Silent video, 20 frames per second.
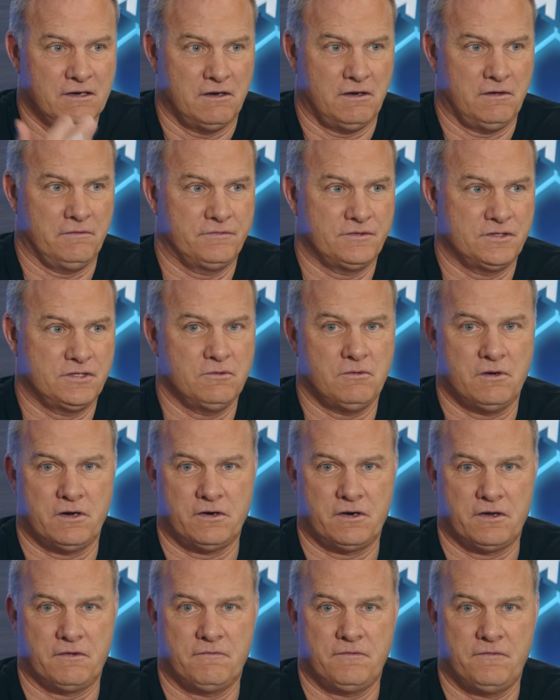of
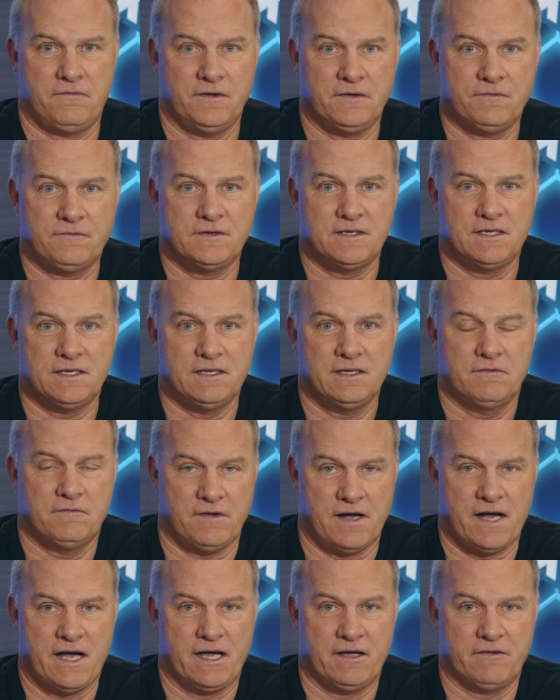
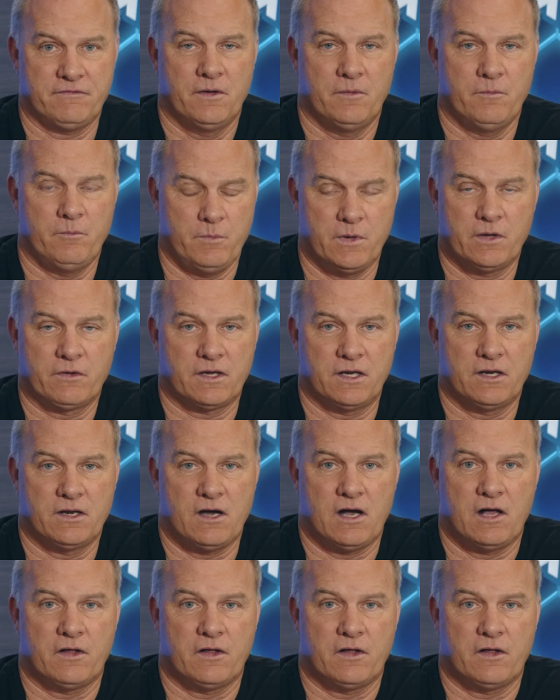$255 million